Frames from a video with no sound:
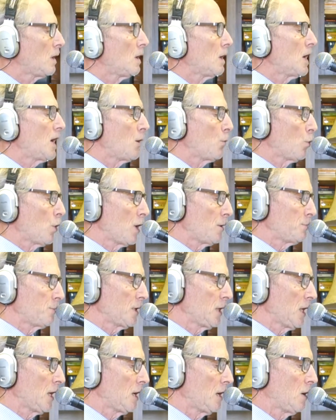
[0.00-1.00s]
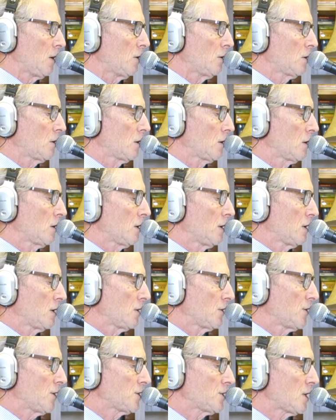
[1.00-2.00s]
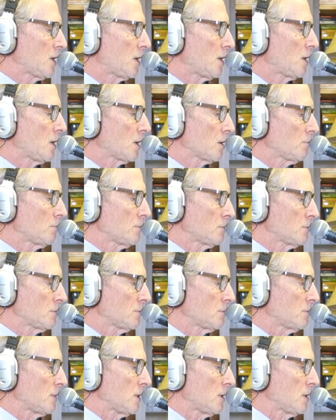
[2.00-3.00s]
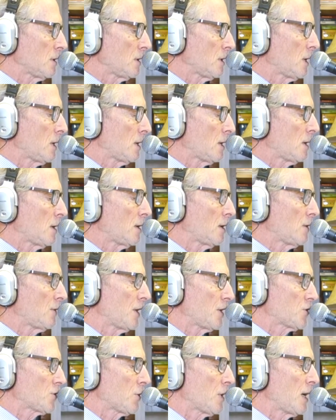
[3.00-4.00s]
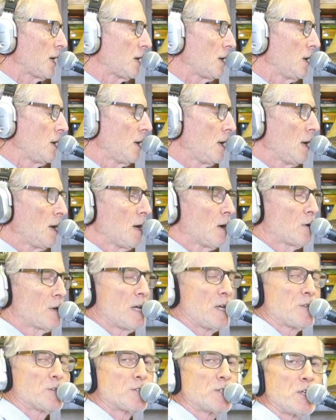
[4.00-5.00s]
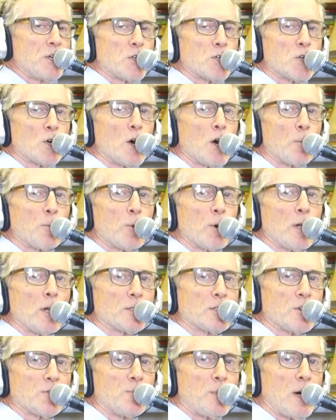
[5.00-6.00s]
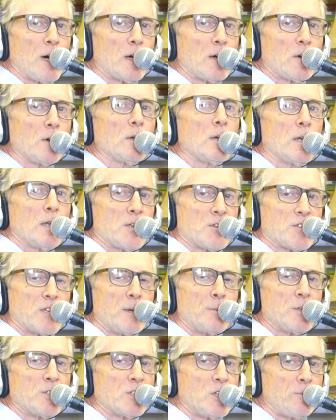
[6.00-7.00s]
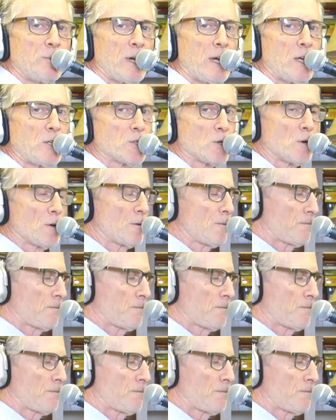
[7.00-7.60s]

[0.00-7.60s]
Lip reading: And one below the tonic. That's right. Okay, C sharp relative minor, same as E major.